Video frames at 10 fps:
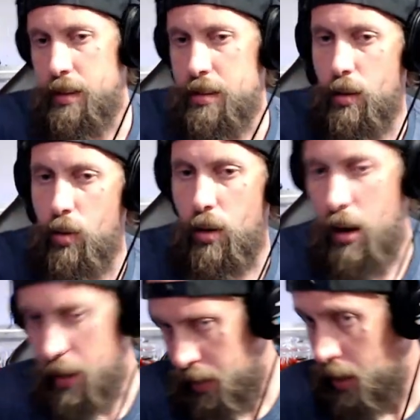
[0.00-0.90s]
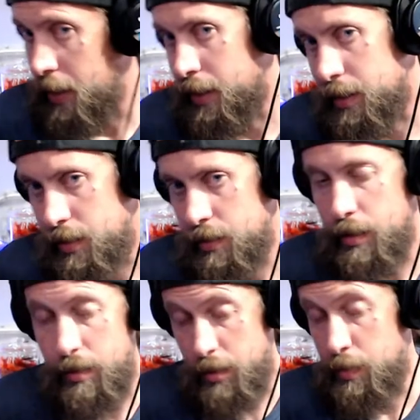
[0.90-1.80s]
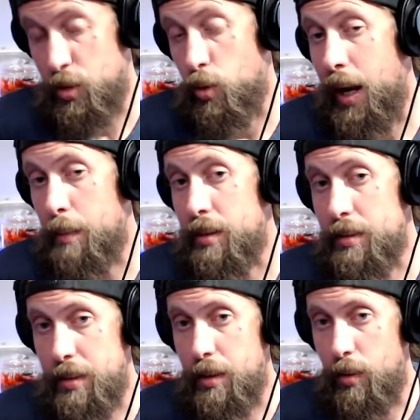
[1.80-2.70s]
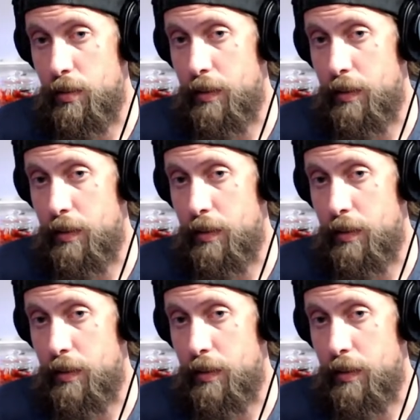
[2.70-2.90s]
So all the audience and subscribers, you know,